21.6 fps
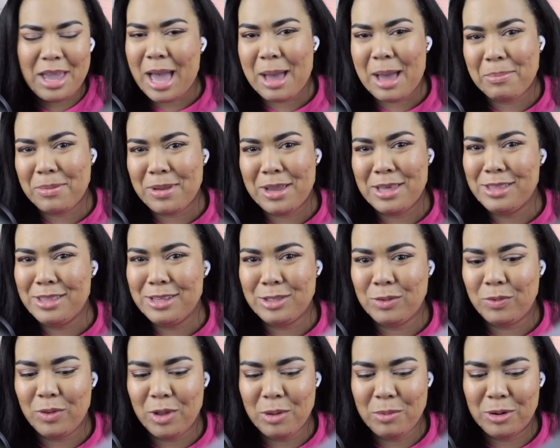happy in
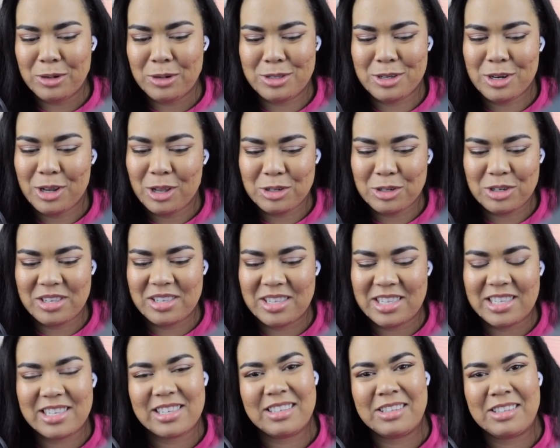this film, or is it all
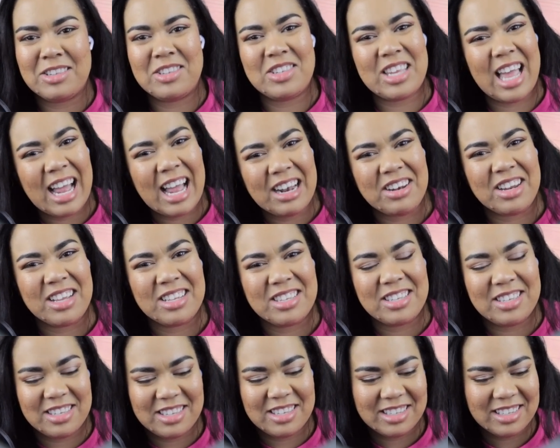just
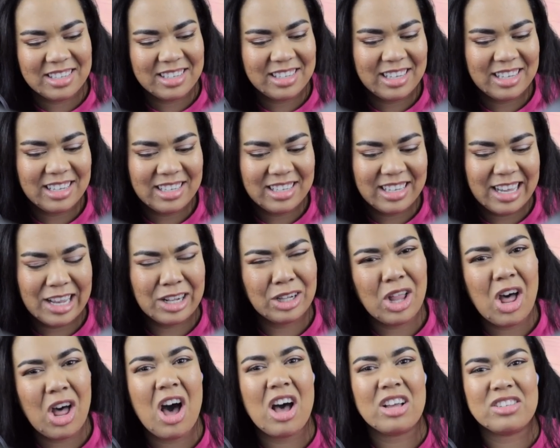sadness and
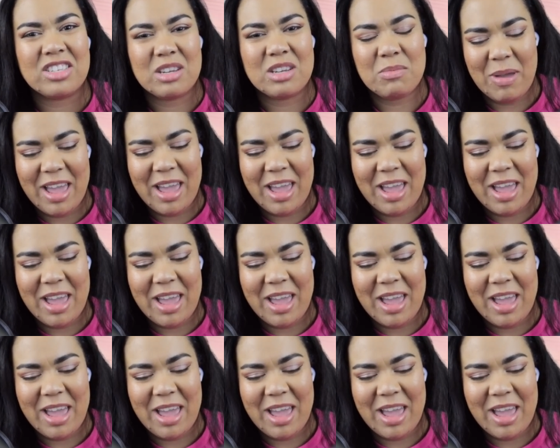loss and